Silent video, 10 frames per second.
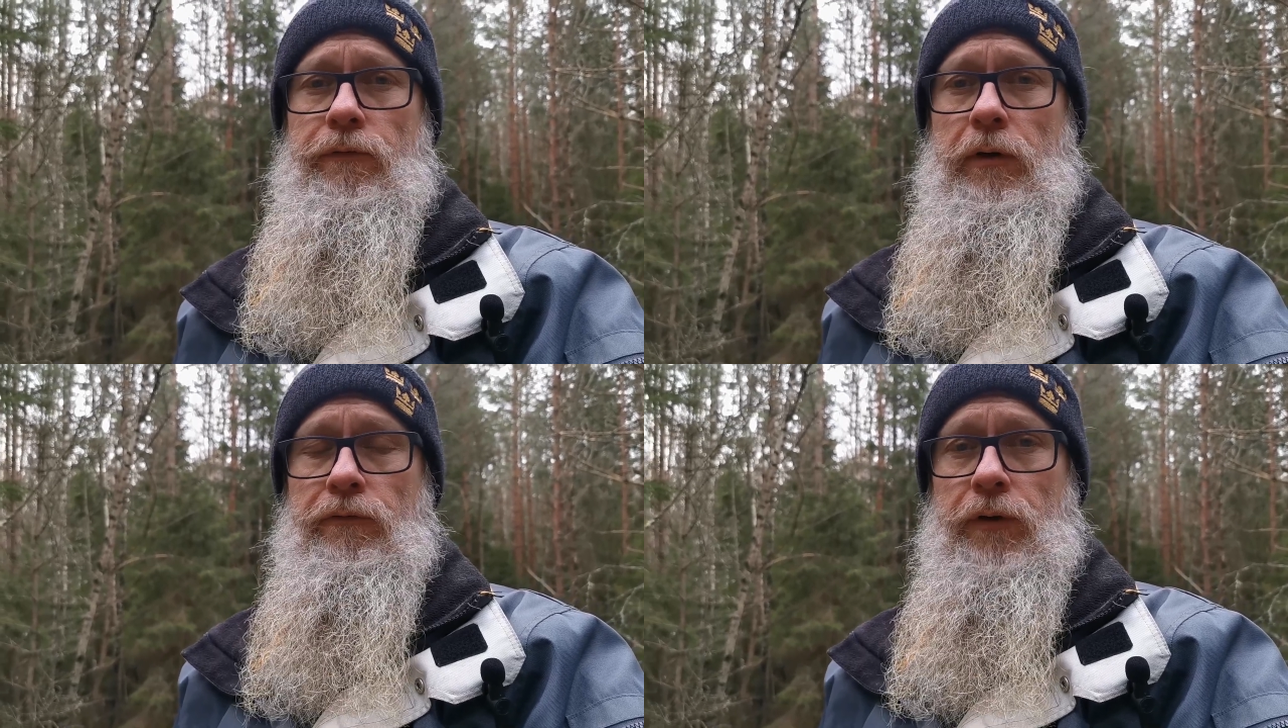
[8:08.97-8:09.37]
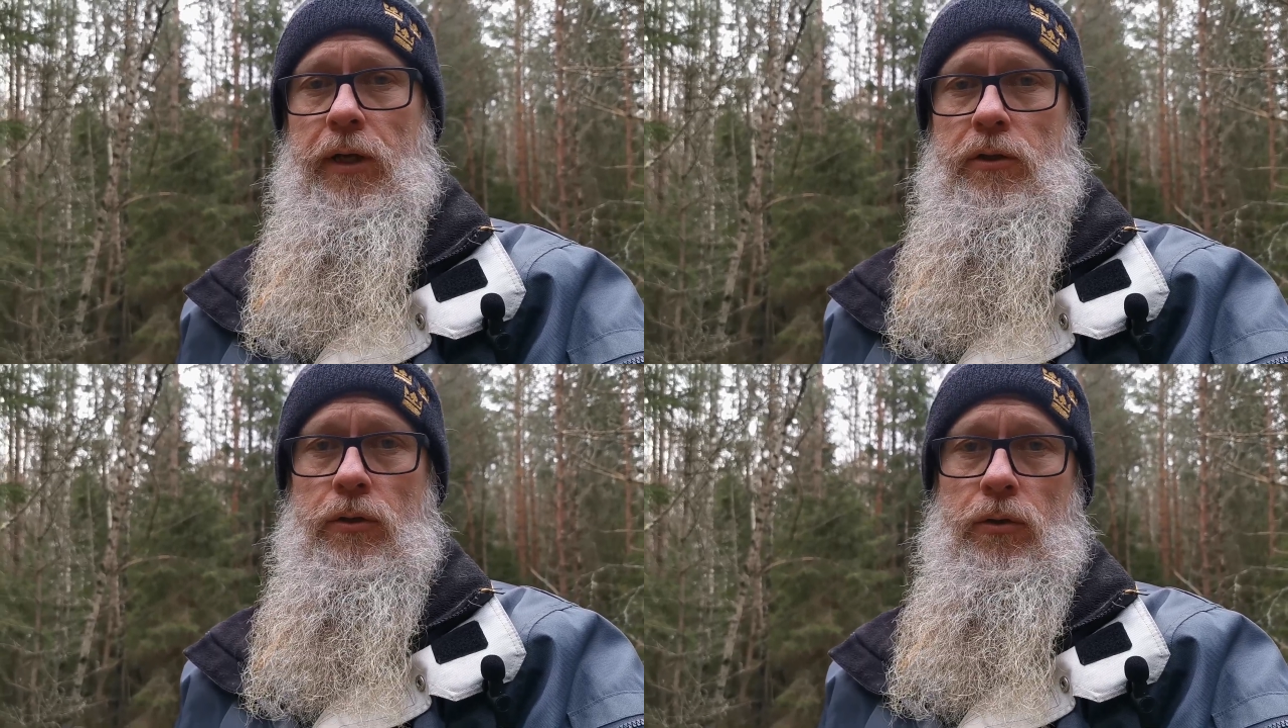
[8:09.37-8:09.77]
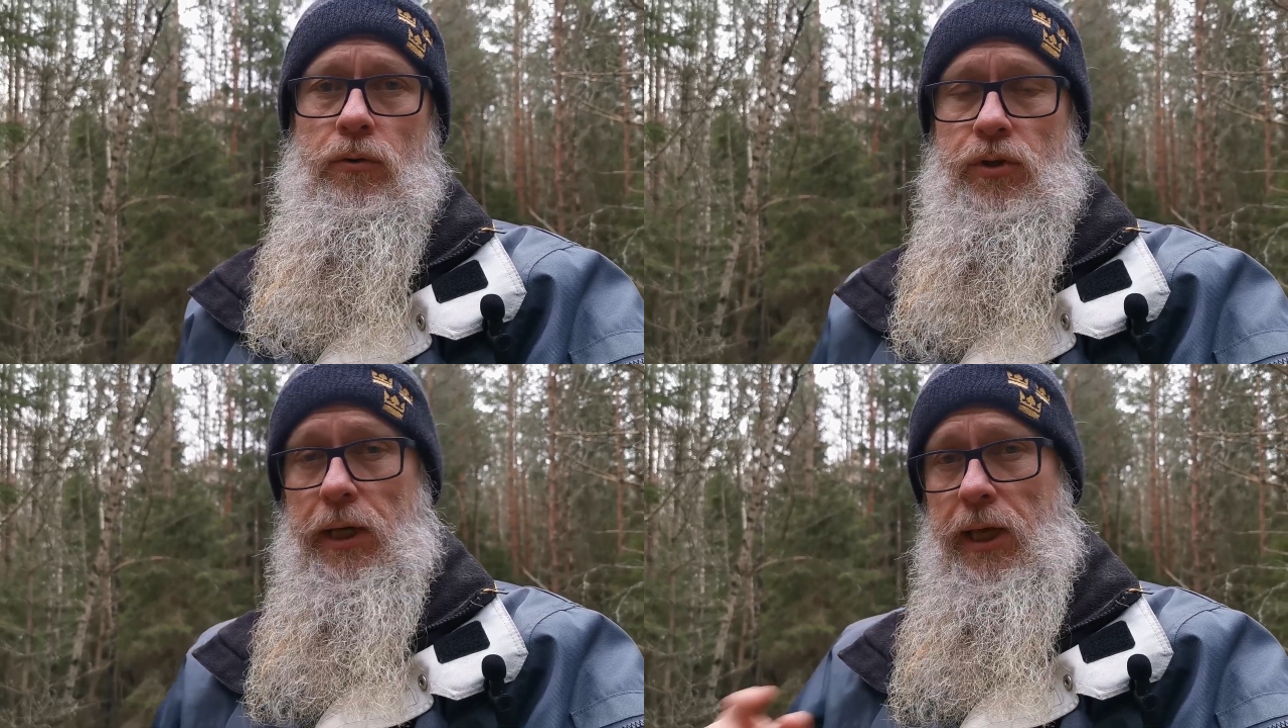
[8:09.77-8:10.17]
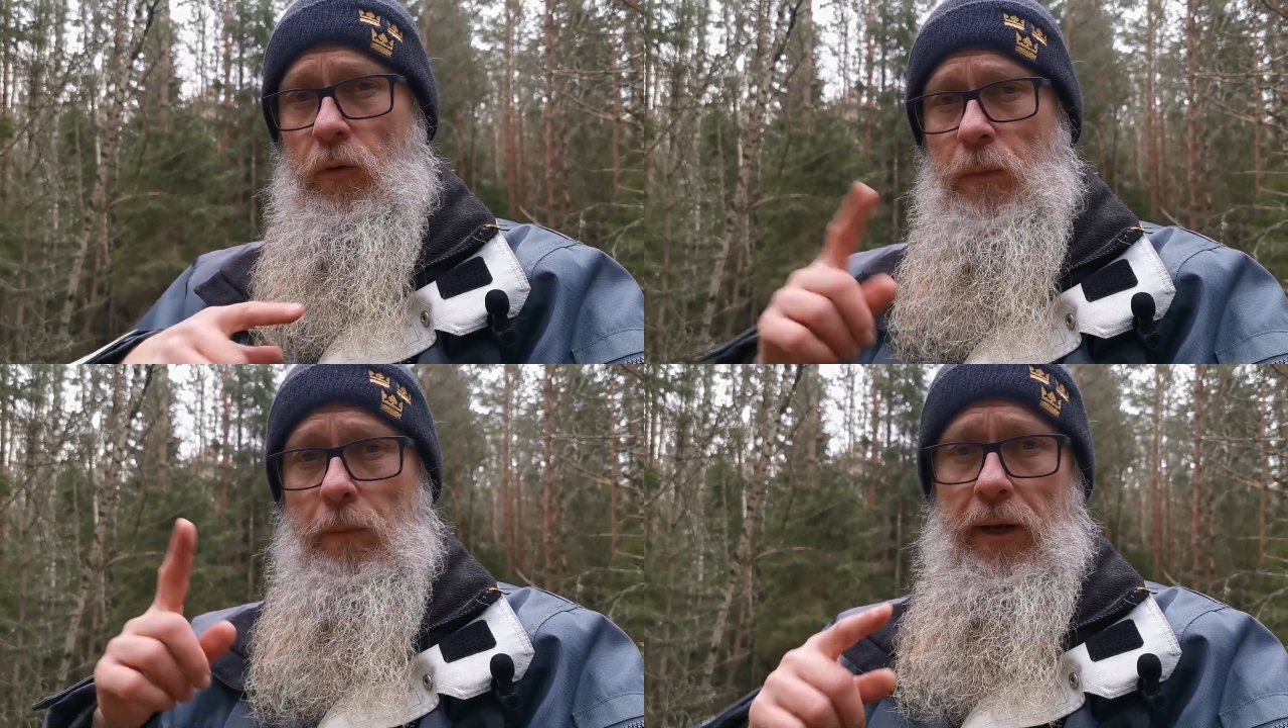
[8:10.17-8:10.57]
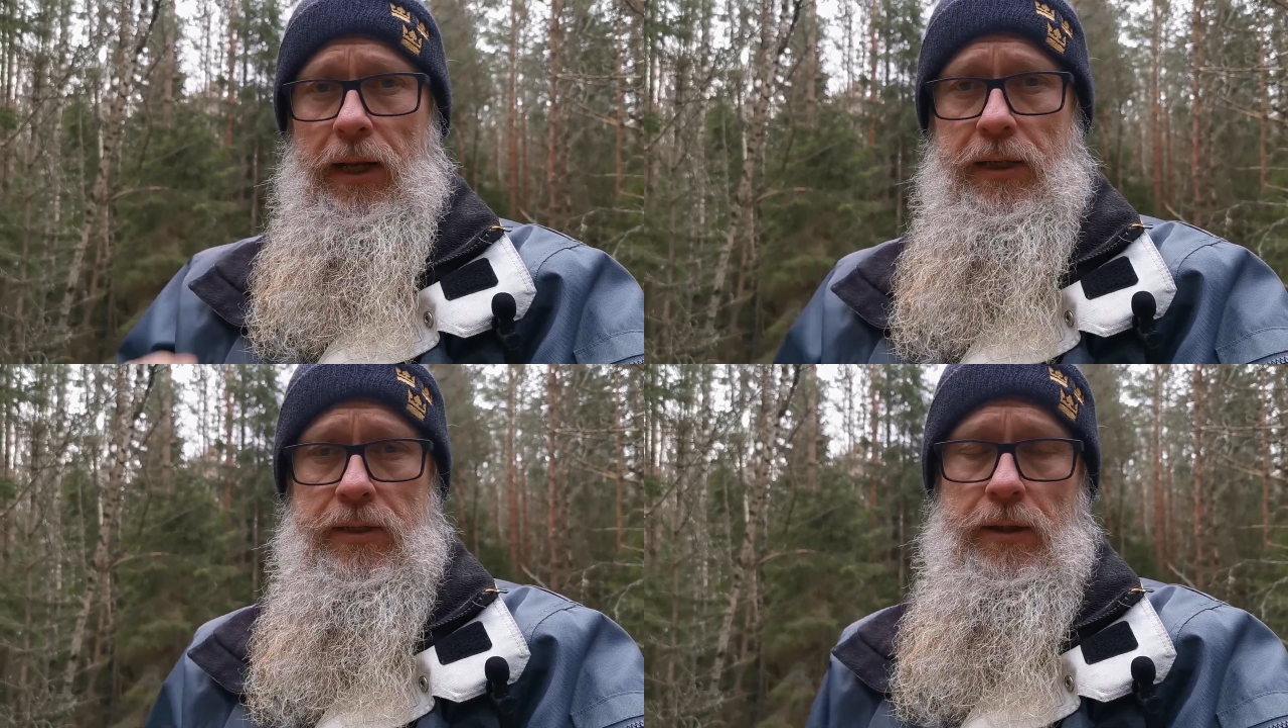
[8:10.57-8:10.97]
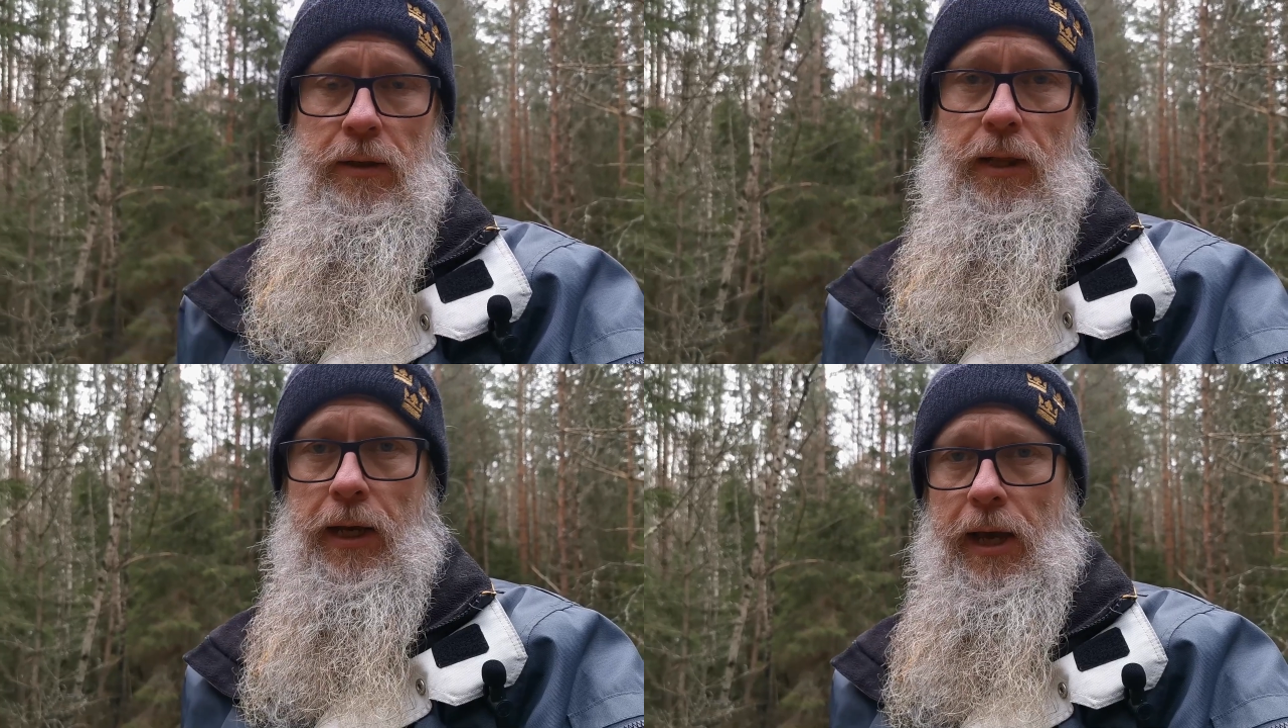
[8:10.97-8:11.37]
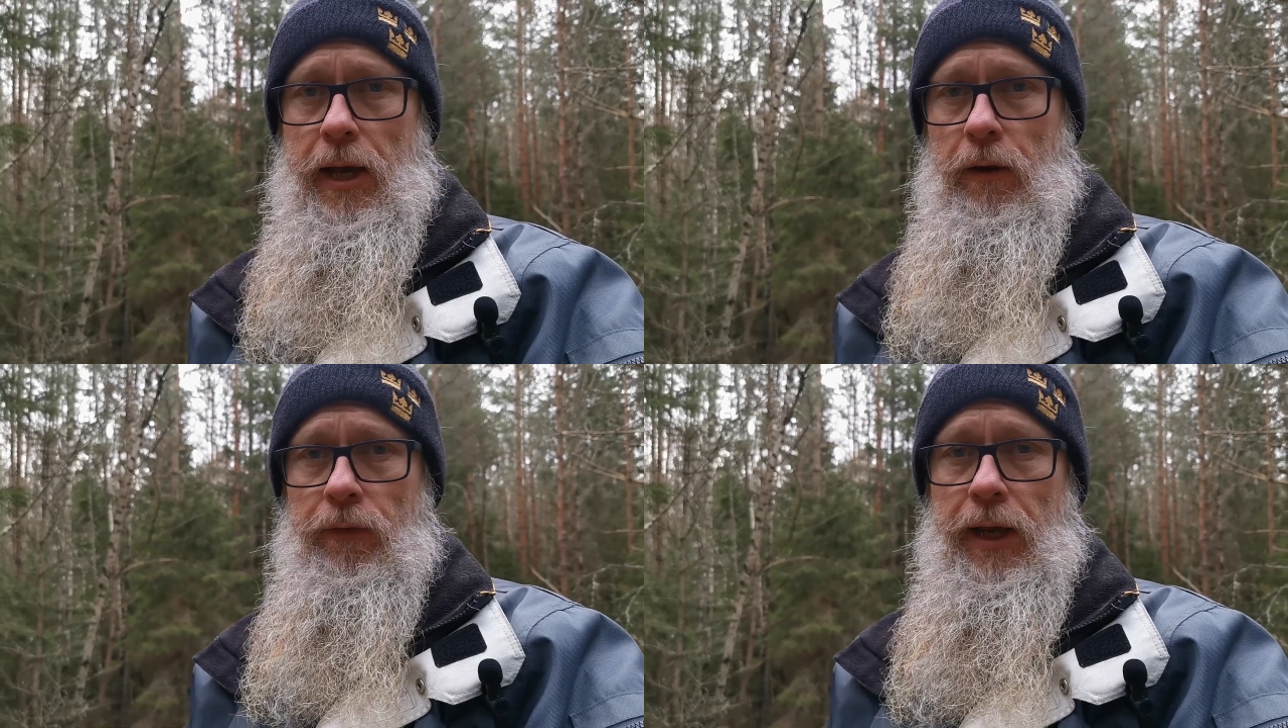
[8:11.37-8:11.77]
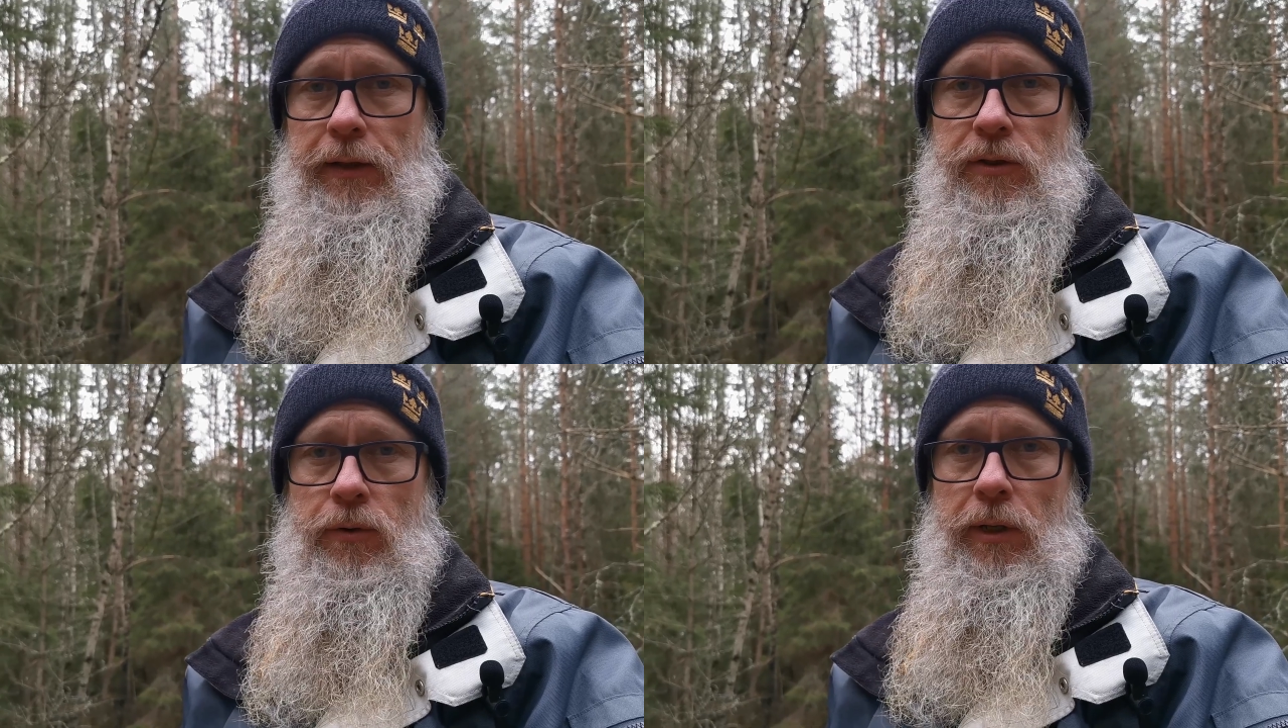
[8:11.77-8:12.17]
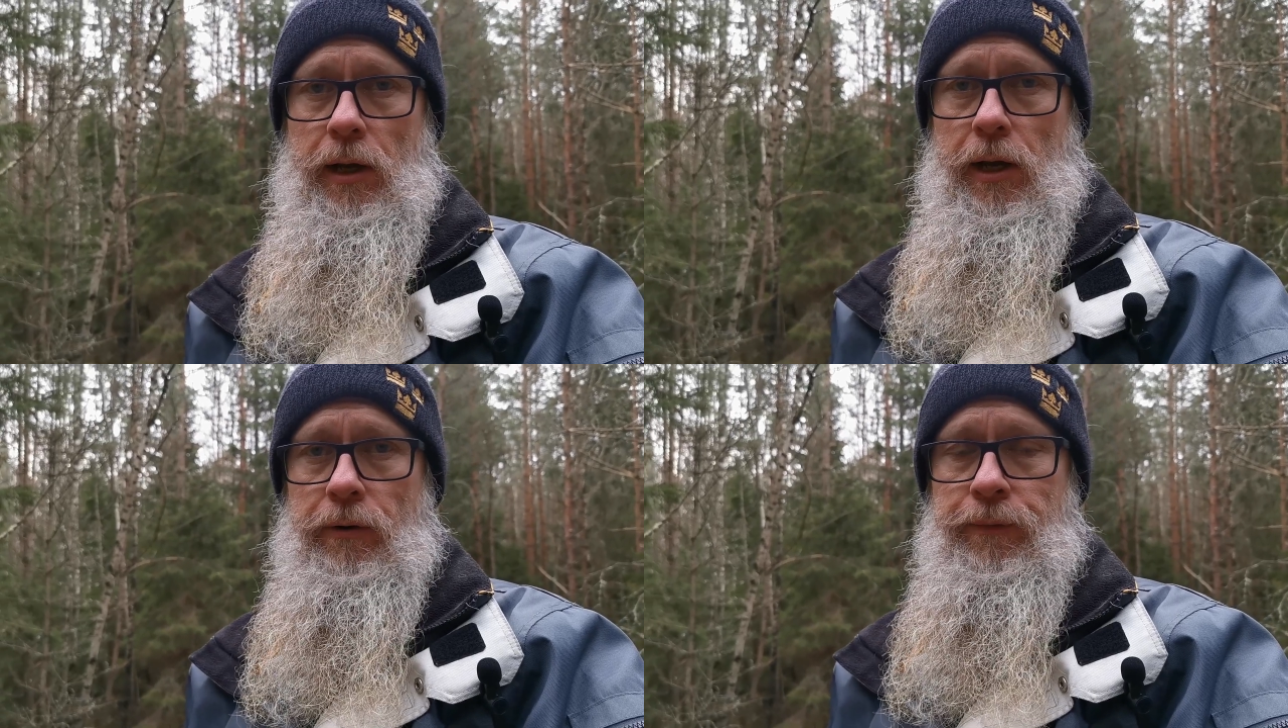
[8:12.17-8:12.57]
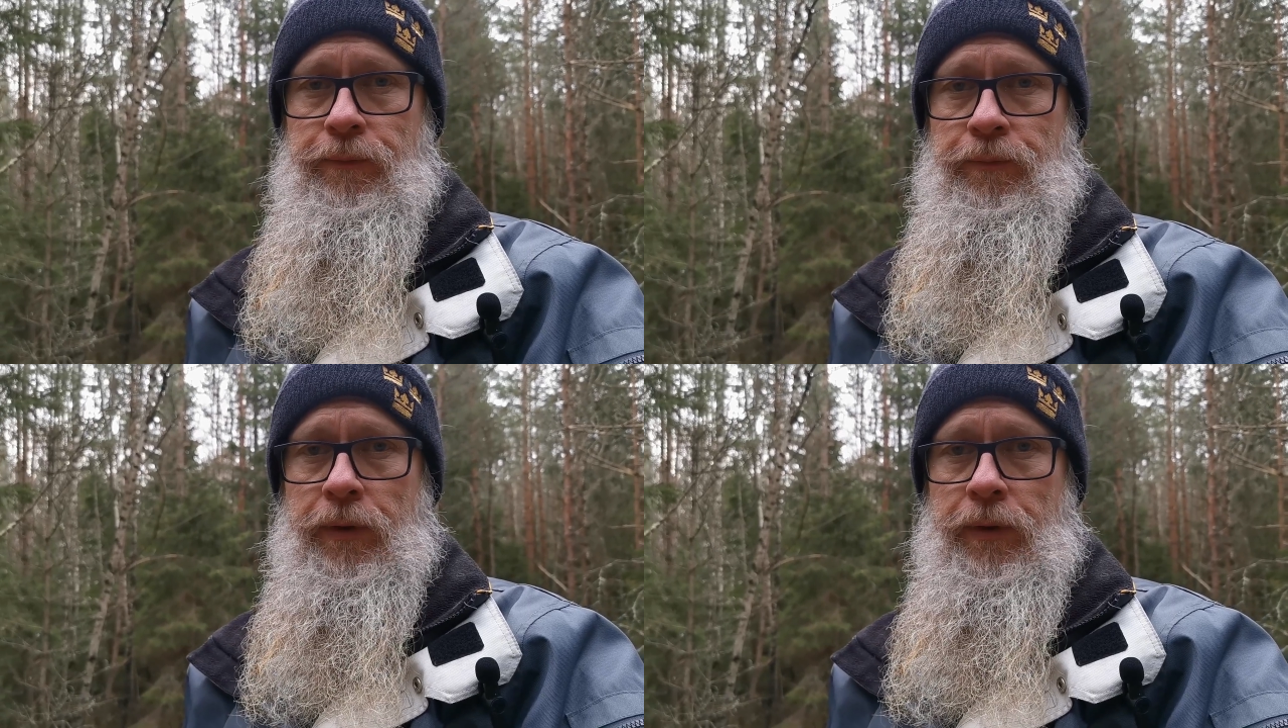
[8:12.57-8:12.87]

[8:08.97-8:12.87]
feel free to check out my playlist that I add on the end screen here,